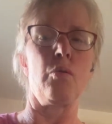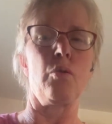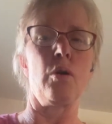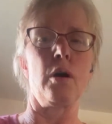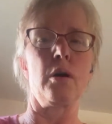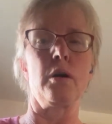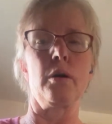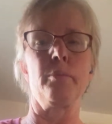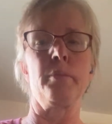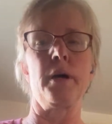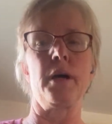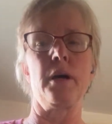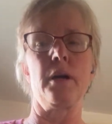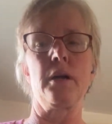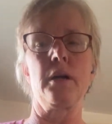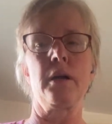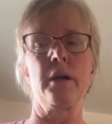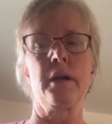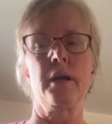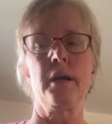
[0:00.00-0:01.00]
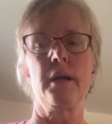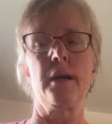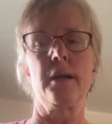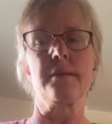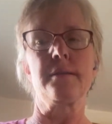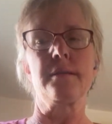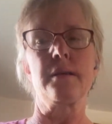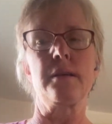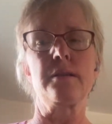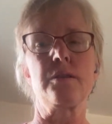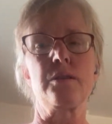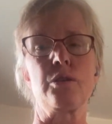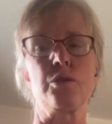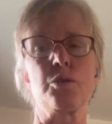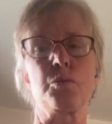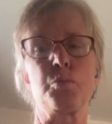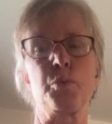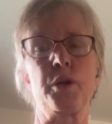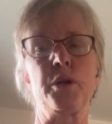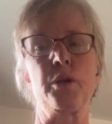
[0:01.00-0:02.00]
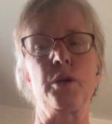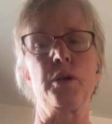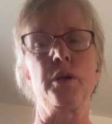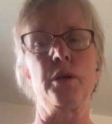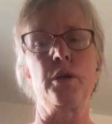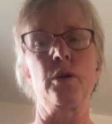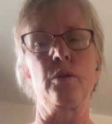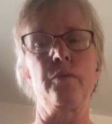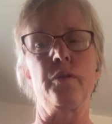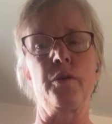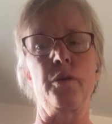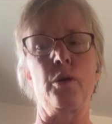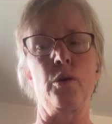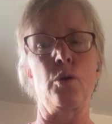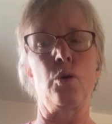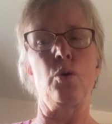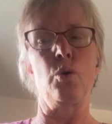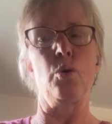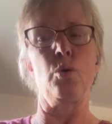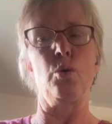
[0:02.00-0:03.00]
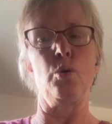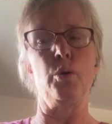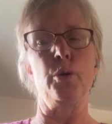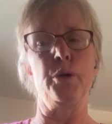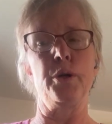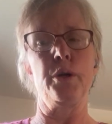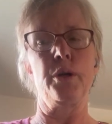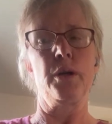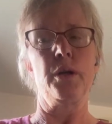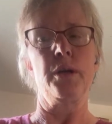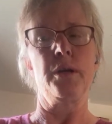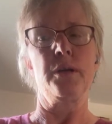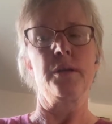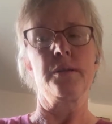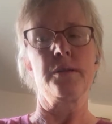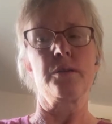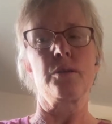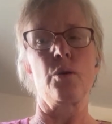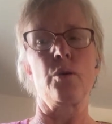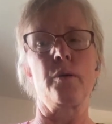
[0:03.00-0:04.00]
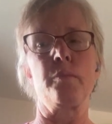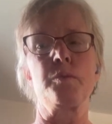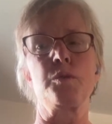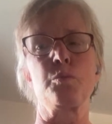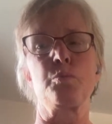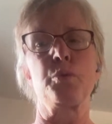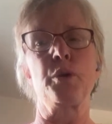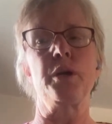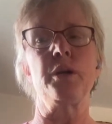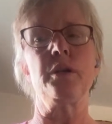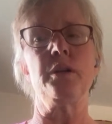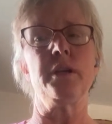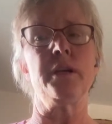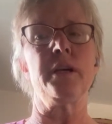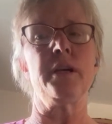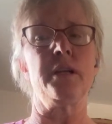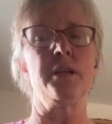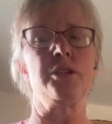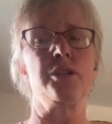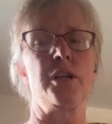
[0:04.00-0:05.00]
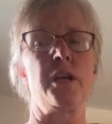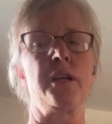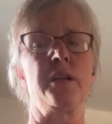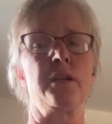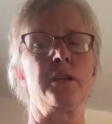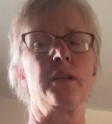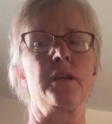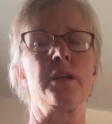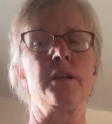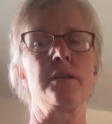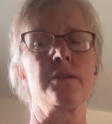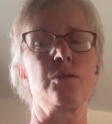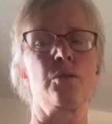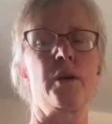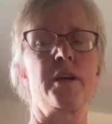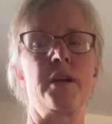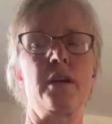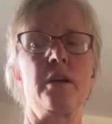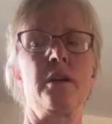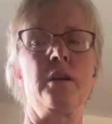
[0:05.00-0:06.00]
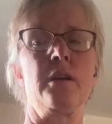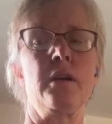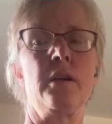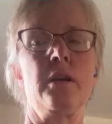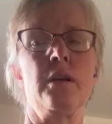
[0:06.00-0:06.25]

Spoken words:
water, but it says to sprinkle it over the cold. So I'm sprinkling it gently so I can